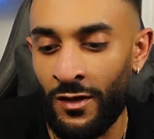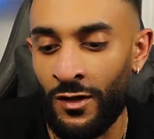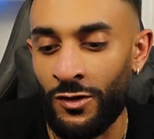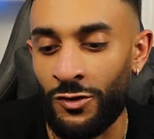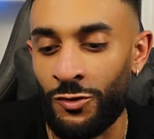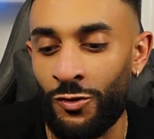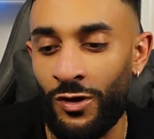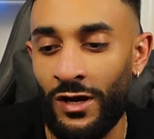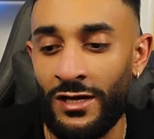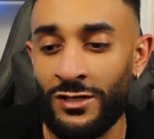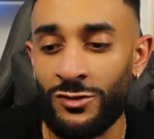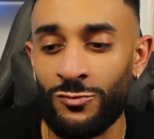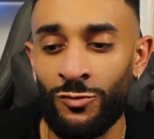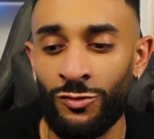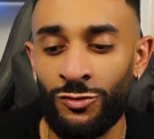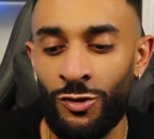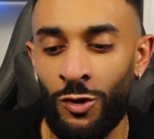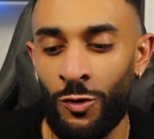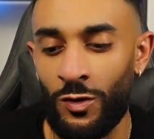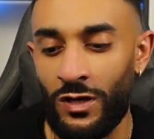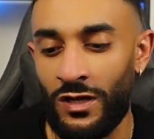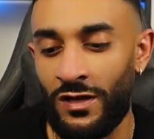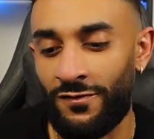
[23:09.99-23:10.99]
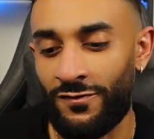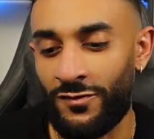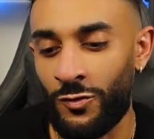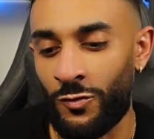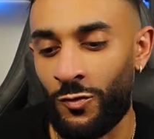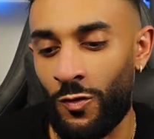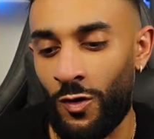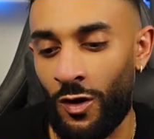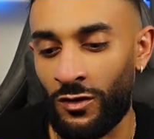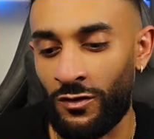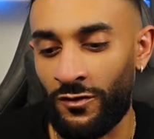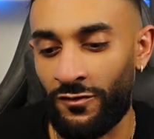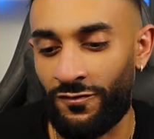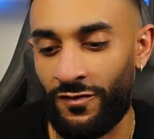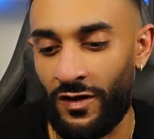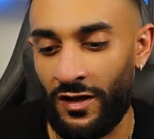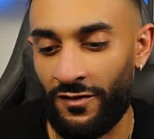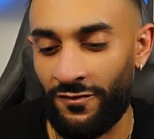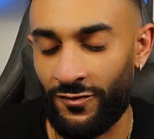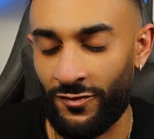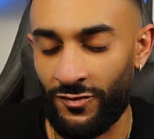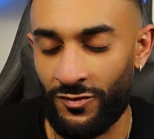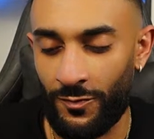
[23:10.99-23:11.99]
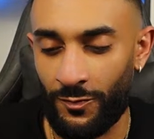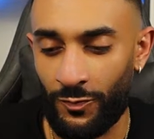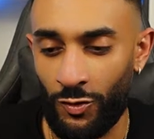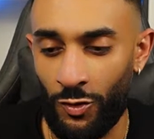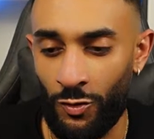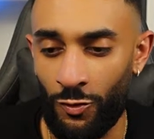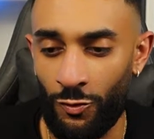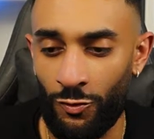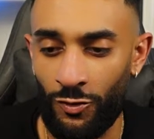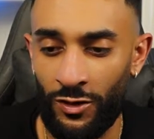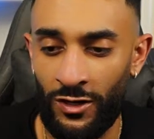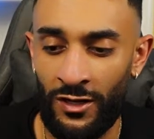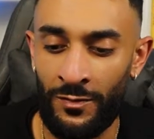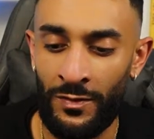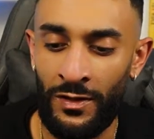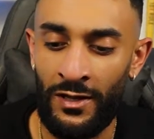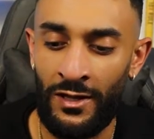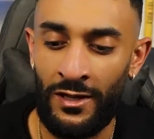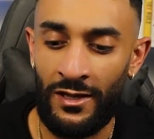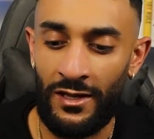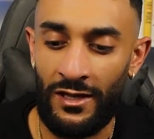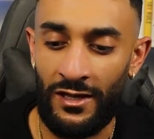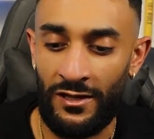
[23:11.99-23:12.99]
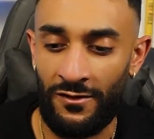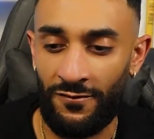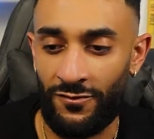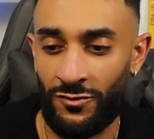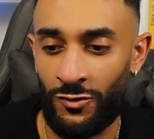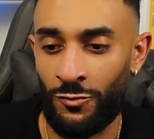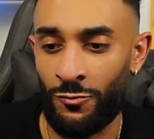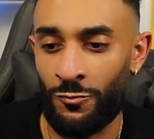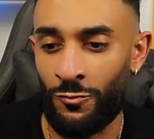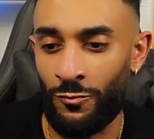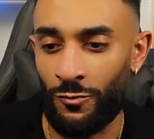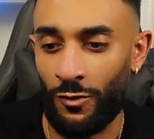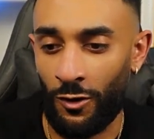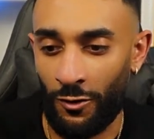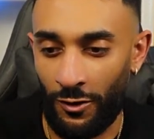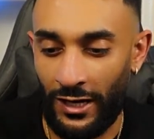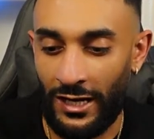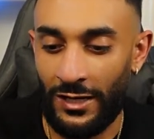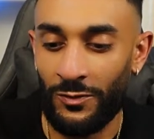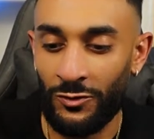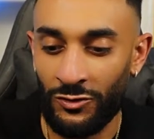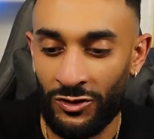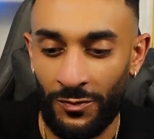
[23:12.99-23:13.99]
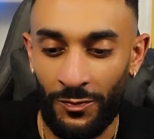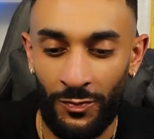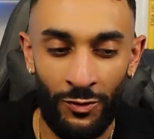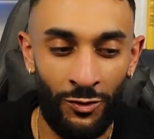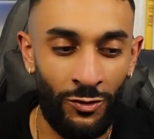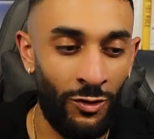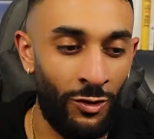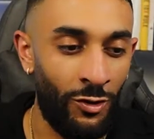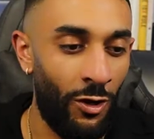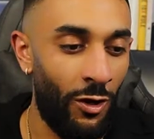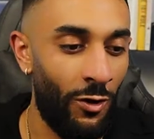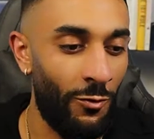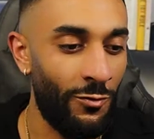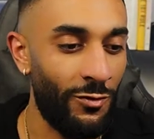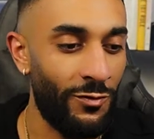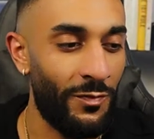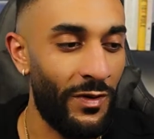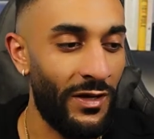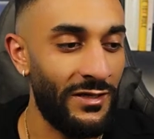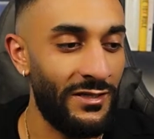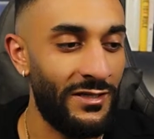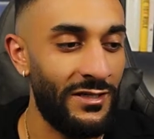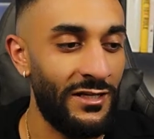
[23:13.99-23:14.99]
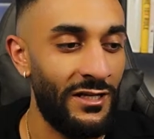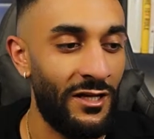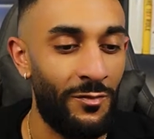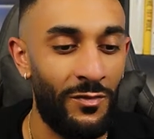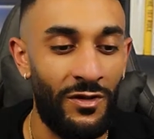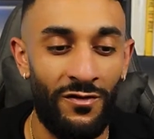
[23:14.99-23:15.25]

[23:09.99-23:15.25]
You guys will know if you qualify for the program if you are able to book a call with my team.